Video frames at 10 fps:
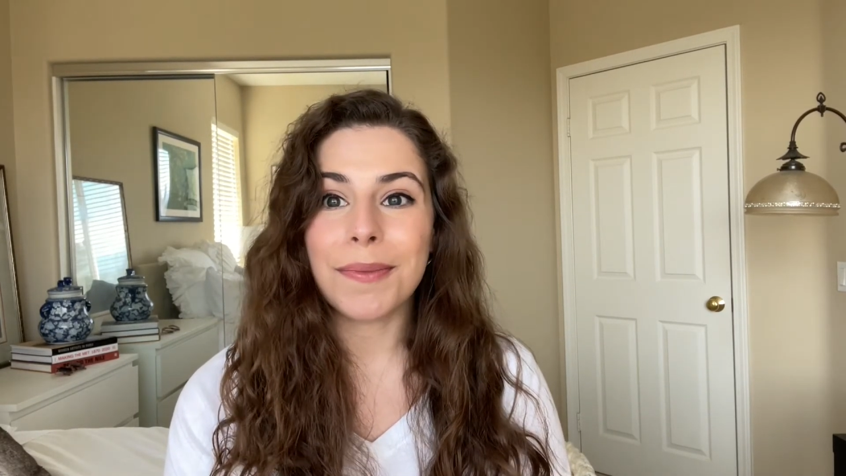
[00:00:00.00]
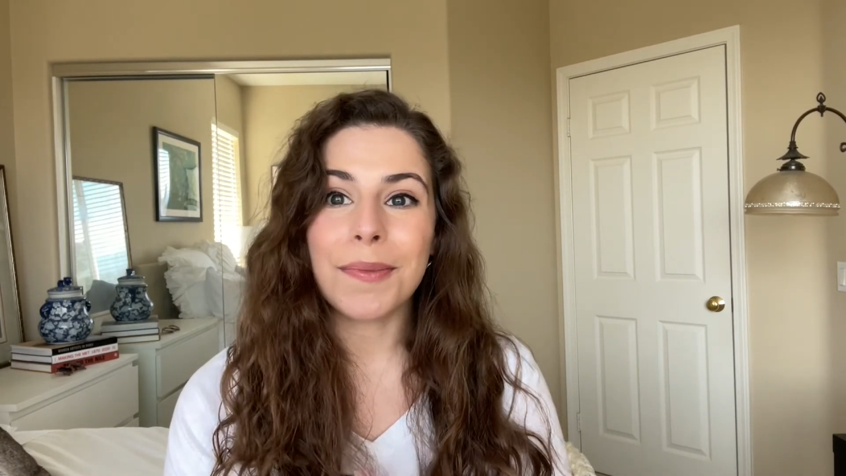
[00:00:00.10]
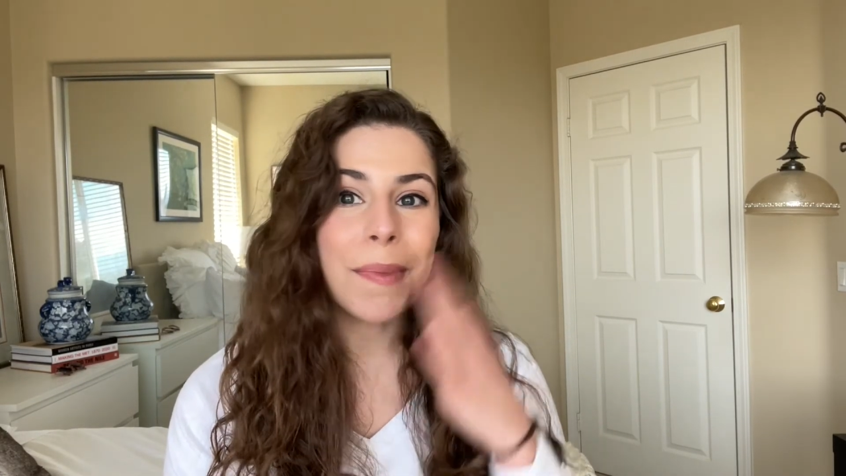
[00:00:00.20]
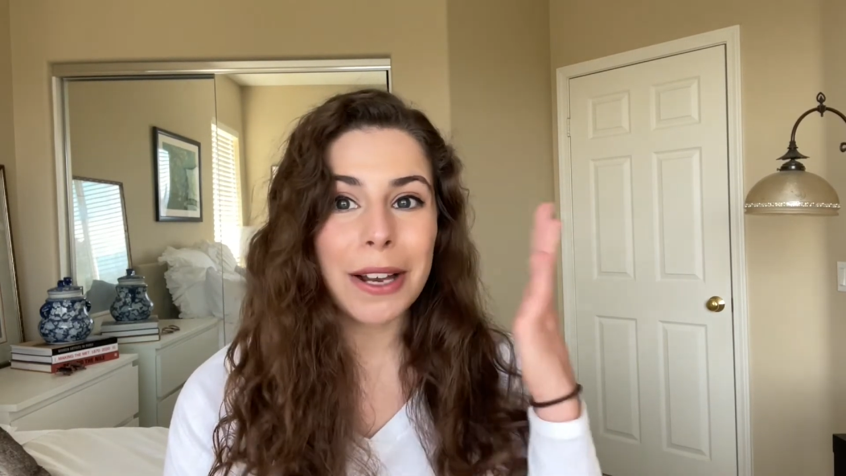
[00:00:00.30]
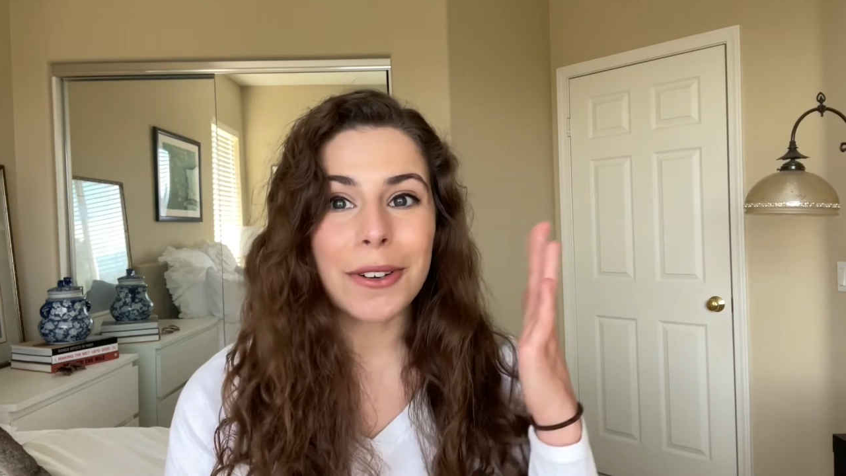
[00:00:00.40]

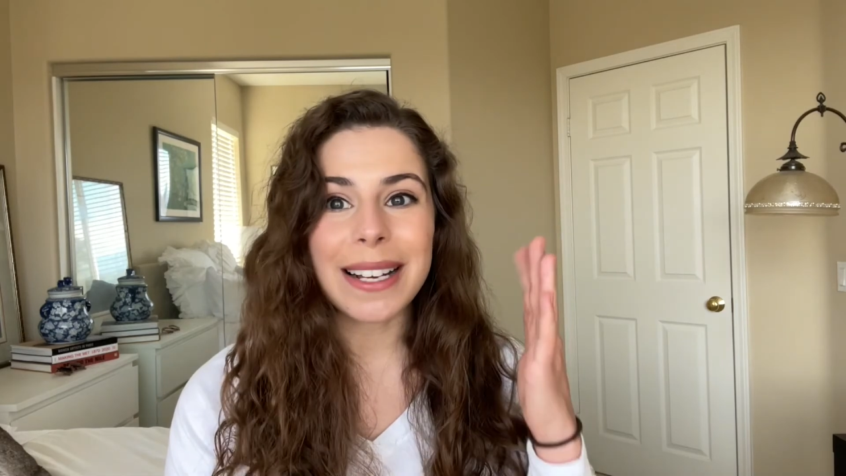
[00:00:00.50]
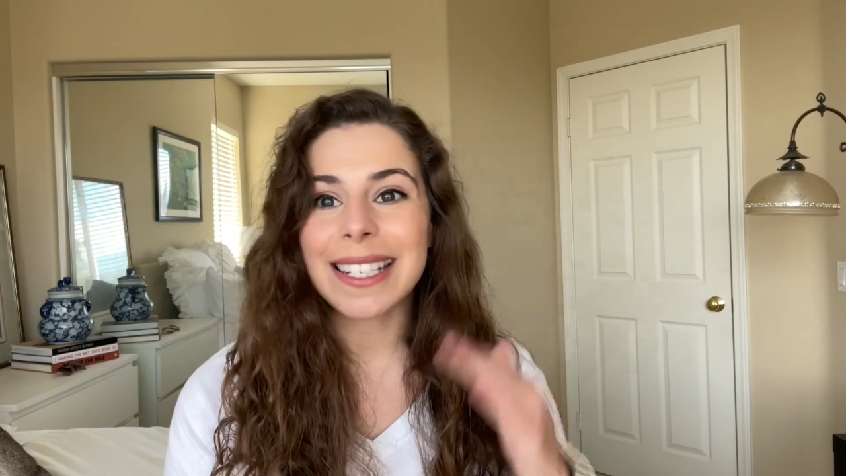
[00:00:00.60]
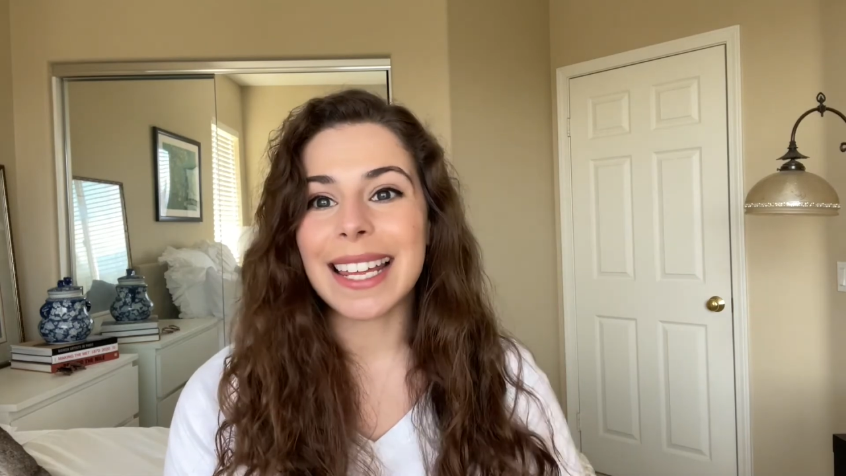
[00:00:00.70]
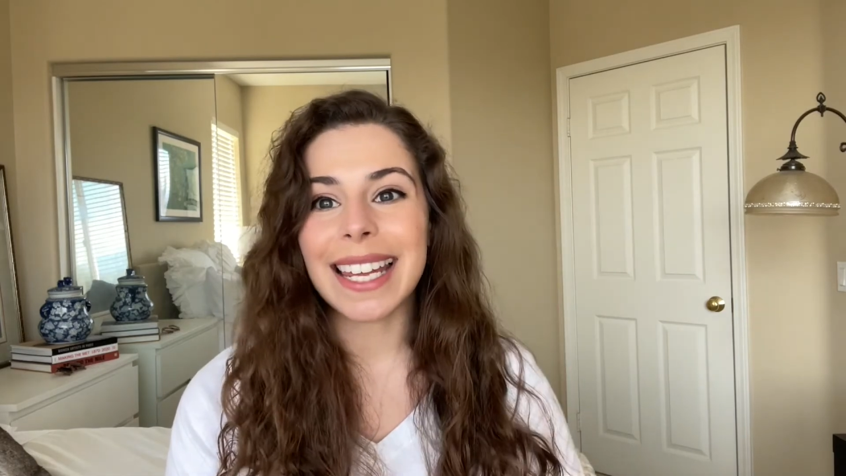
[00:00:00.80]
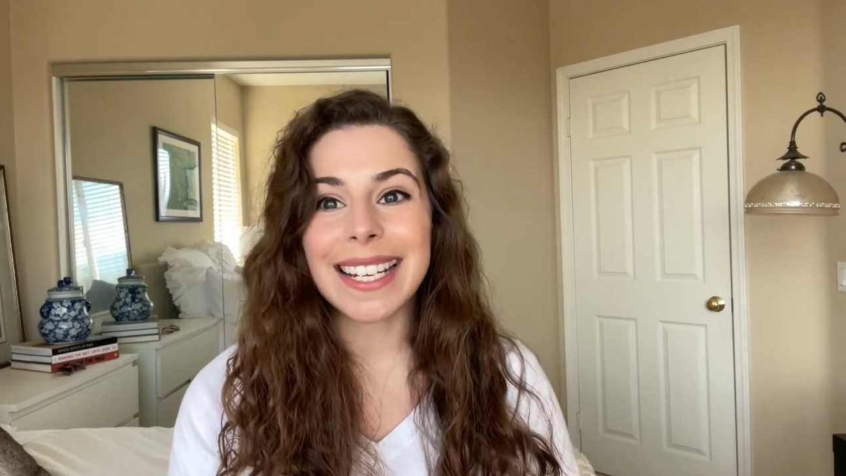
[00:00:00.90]
metrics
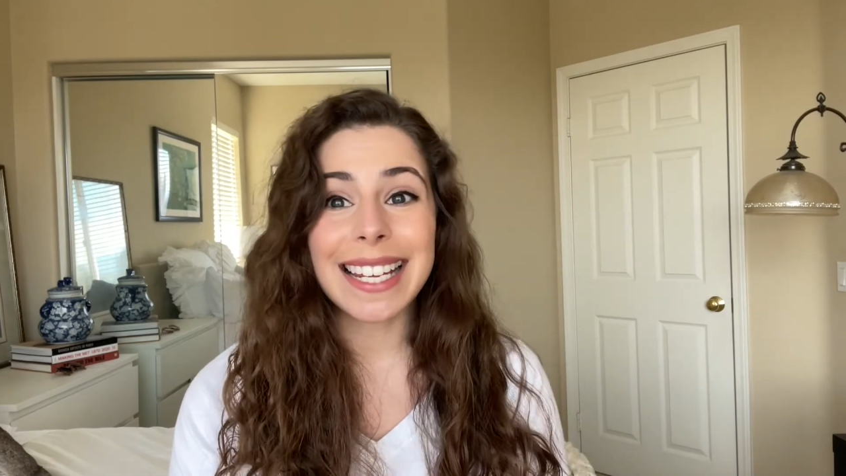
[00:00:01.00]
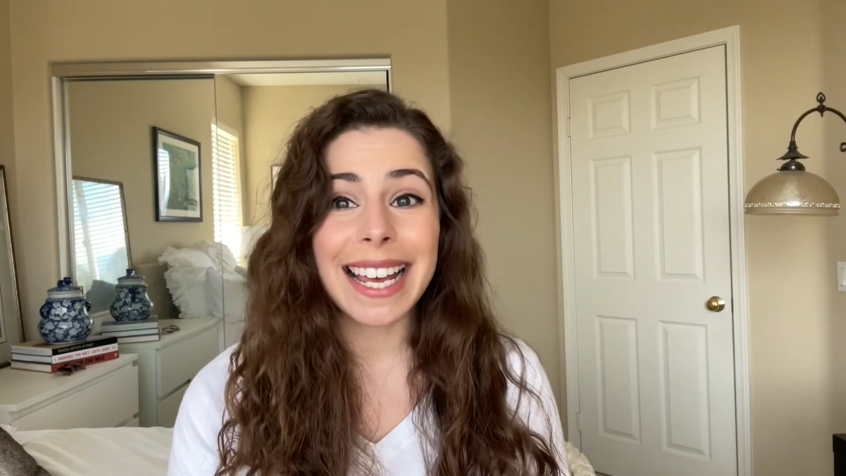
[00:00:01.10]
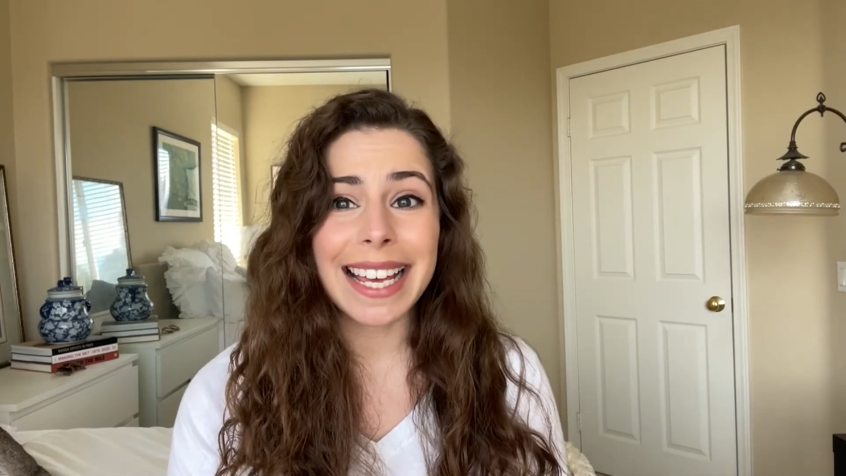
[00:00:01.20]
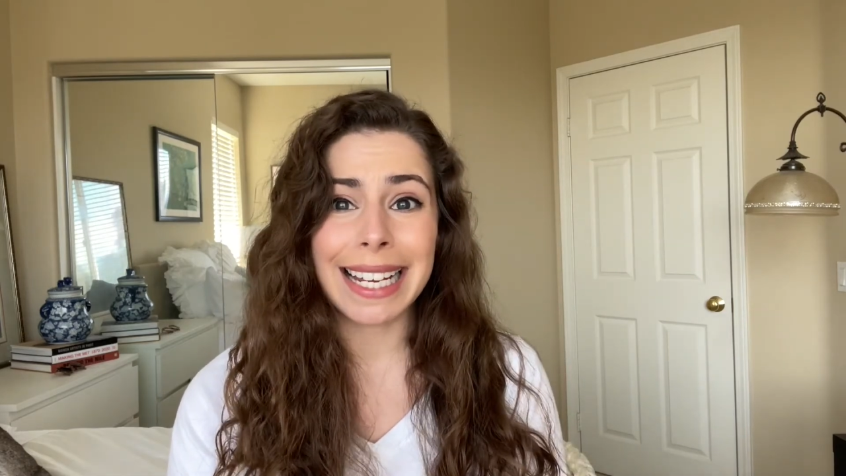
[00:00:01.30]
I'd like to hit.